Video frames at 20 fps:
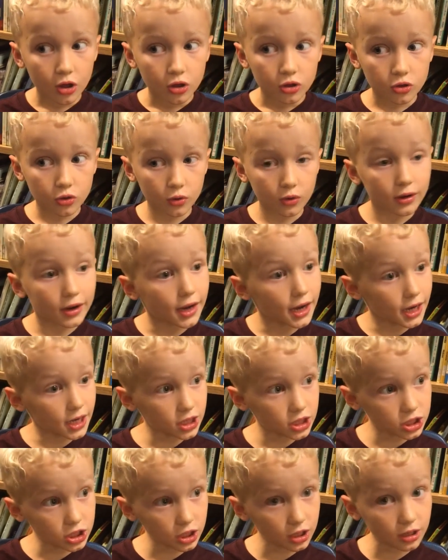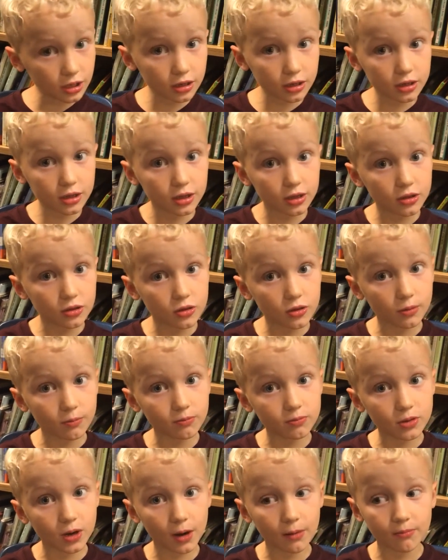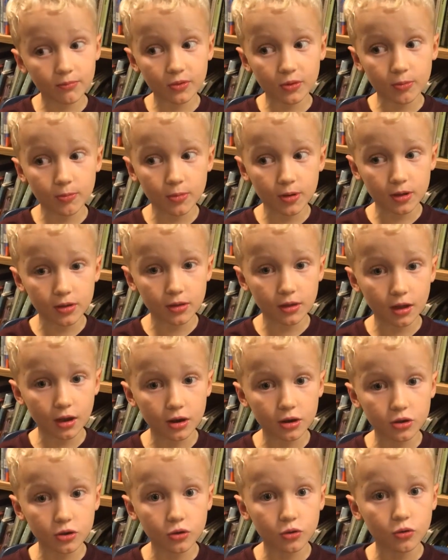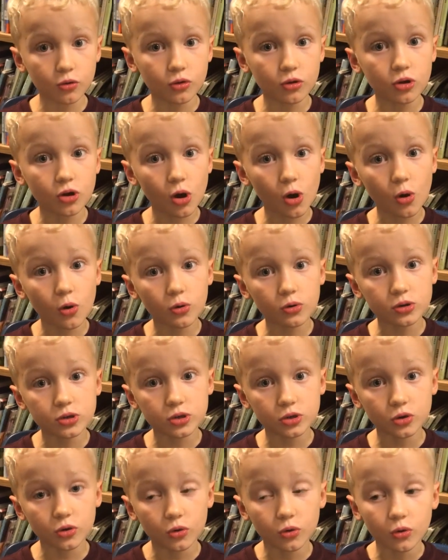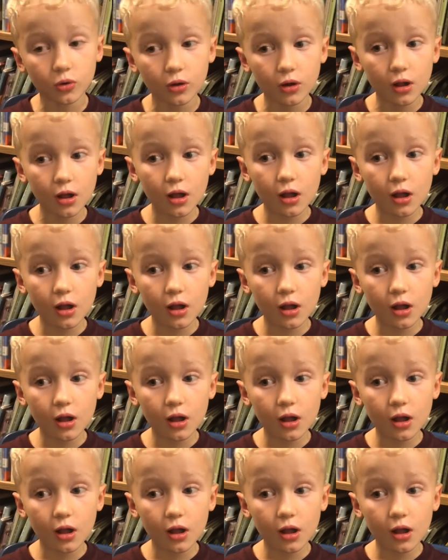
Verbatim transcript: So a nation can sometimes mean that you go to